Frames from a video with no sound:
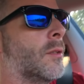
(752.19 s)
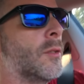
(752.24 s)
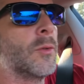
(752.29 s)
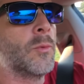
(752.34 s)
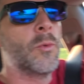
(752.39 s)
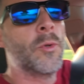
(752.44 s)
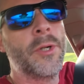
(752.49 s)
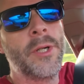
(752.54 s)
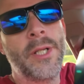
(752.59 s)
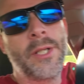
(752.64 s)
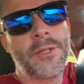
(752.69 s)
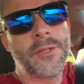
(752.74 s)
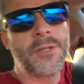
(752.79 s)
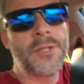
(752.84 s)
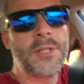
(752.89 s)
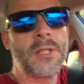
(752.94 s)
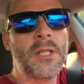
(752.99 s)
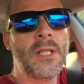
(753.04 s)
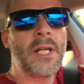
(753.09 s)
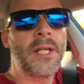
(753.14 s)
The warnings are
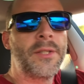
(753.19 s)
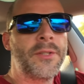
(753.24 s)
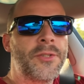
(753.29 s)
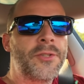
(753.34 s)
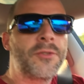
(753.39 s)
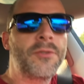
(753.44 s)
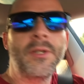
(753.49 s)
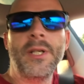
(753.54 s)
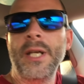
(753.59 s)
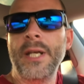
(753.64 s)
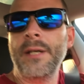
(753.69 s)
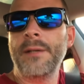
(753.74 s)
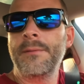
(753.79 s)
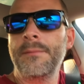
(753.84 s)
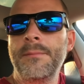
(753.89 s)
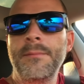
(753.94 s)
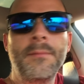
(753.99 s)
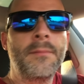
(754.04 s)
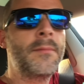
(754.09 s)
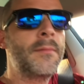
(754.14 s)
still on the screen
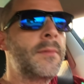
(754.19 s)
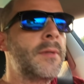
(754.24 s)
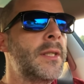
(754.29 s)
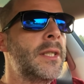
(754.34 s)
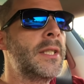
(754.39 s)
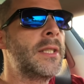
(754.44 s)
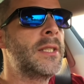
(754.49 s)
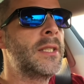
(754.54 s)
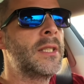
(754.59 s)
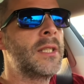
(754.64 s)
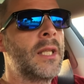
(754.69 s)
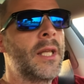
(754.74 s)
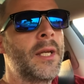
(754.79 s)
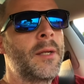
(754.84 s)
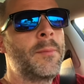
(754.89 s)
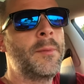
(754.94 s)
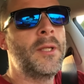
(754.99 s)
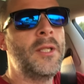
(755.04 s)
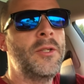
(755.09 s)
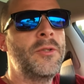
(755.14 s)
it didn't
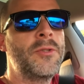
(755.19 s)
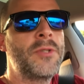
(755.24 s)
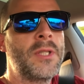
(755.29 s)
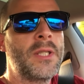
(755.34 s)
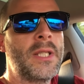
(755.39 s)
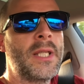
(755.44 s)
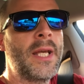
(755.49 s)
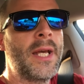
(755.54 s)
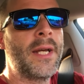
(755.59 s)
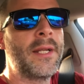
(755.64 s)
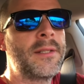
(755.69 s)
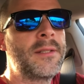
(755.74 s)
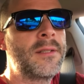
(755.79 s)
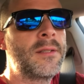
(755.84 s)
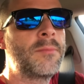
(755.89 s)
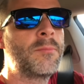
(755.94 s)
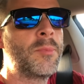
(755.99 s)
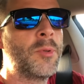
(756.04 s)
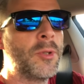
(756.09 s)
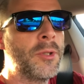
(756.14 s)
like me using
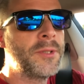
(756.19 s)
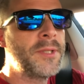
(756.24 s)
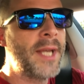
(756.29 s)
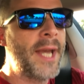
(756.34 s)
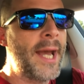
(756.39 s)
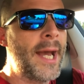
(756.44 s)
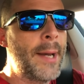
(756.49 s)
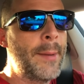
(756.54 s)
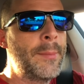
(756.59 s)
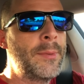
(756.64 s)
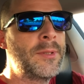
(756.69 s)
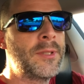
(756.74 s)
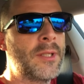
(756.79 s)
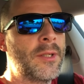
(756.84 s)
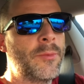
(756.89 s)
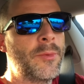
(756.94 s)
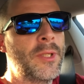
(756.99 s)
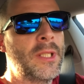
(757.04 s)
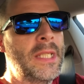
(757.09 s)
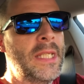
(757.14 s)
that pull tab to
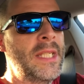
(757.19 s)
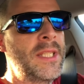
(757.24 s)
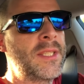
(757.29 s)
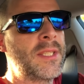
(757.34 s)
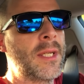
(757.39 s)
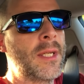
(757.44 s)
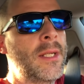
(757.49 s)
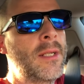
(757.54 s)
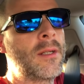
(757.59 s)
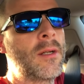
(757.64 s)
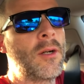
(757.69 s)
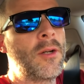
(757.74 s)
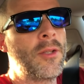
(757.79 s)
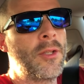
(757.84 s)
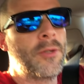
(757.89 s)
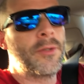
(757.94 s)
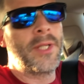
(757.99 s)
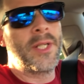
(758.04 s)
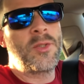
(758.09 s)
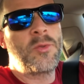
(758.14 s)
release it,
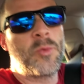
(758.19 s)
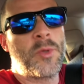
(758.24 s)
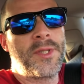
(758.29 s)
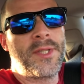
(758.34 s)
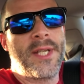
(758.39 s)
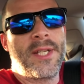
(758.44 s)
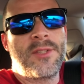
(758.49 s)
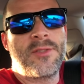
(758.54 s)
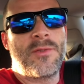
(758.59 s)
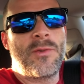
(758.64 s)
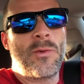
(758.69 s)
although that's what that's